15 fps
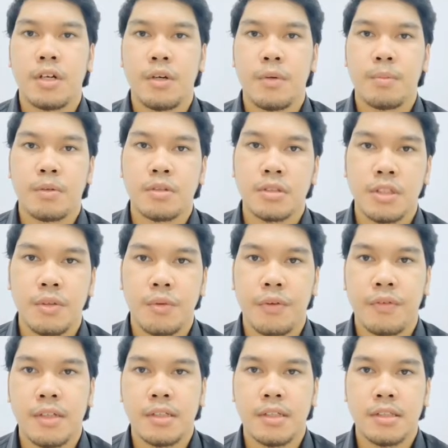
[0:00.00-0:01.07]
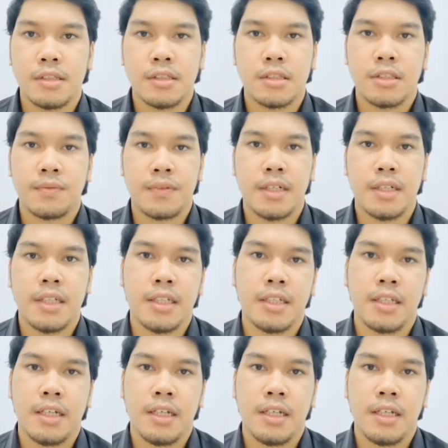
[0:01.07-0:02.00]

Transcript: I will proceed with the research finding.